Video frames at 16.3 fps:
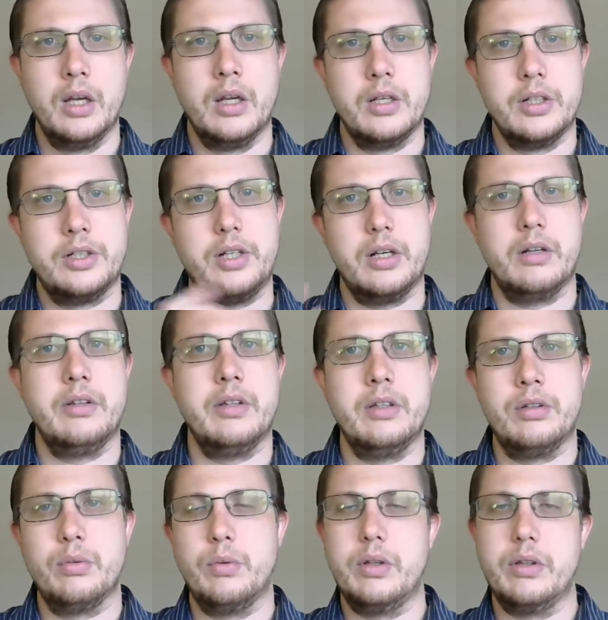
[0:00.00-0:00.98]
Share
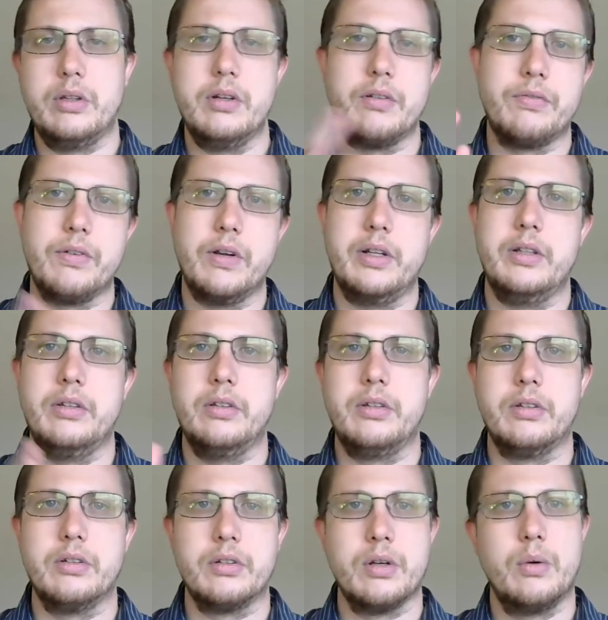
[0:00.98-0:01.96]
this with your
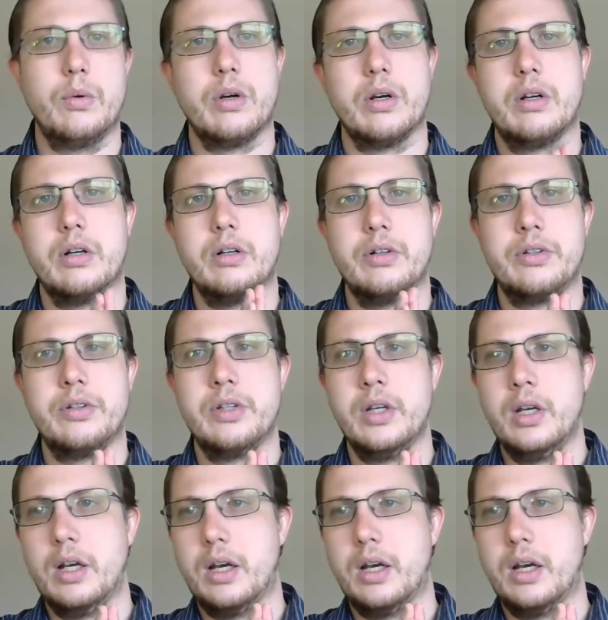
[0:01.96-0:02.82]
friends, coworkers,